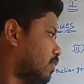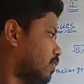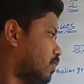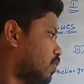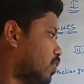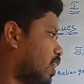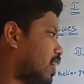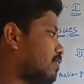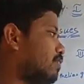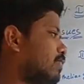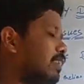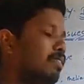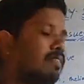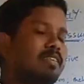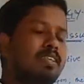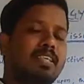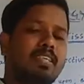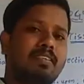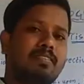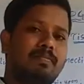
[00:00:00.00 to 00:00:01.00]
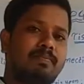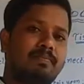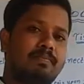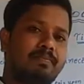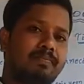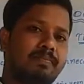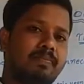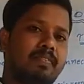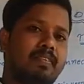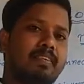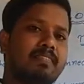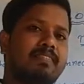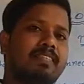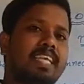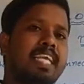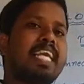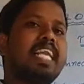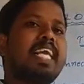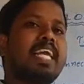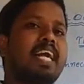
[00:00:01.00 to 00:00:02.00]
consist
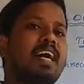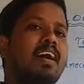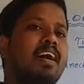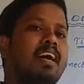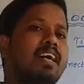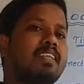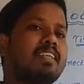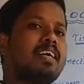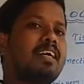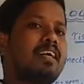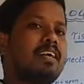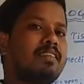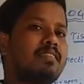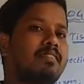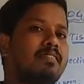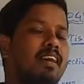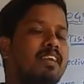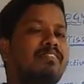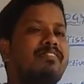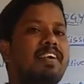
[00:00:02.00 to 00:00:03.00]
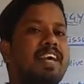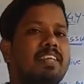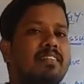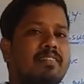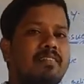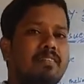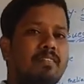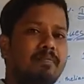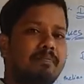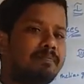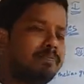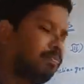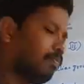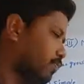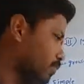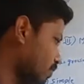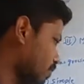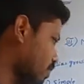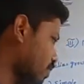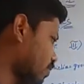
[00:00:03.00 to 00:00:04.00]
cilia on the surface,
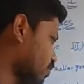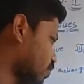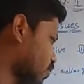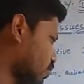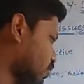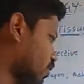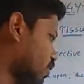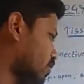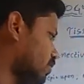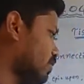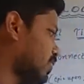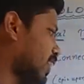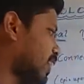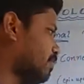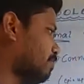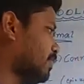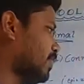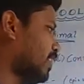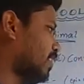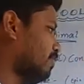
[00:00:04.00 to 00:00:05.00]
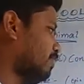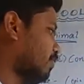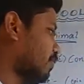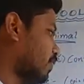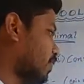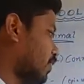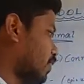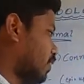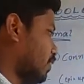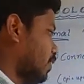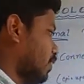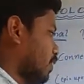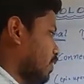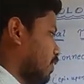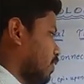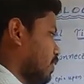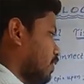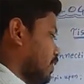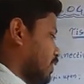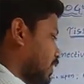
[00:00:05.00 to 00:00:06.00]
so those types of
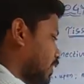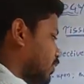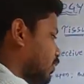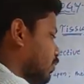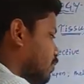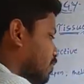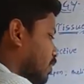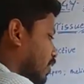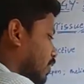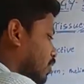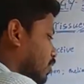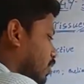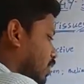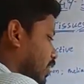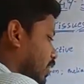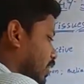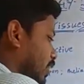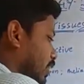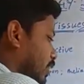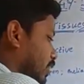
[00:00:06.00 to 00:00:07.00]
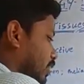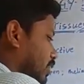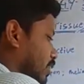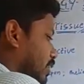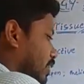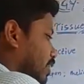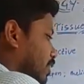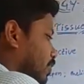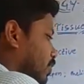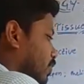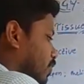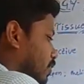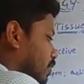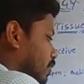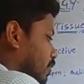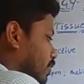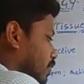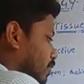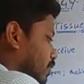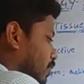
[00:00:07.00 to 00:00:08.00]
tissues are called
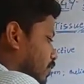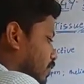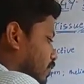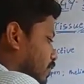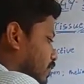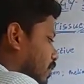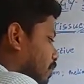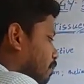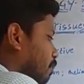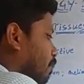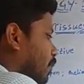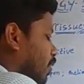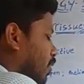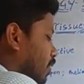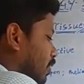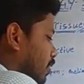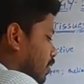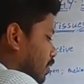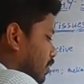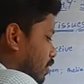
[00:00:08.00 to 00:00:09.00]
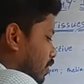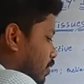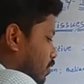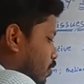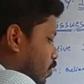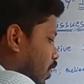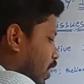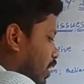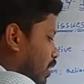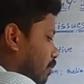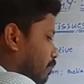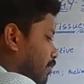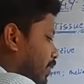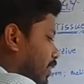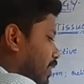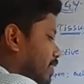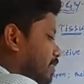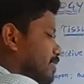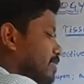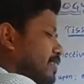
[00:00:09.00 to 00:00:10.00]
simple
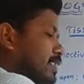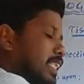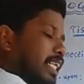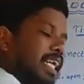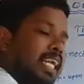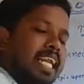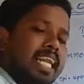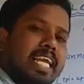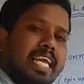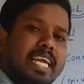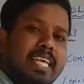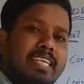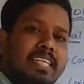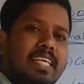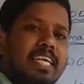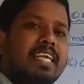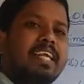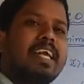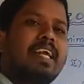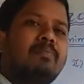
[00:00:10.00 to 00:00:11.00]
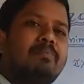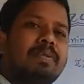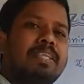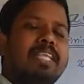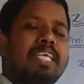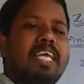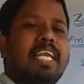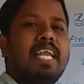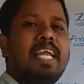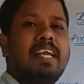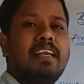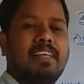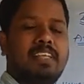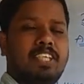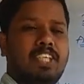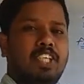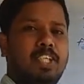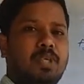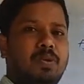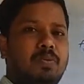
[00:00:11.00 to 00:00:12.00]
columnar ciliated epithelial
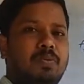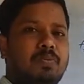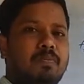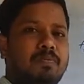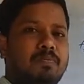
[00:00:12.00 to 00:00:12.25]
tissue.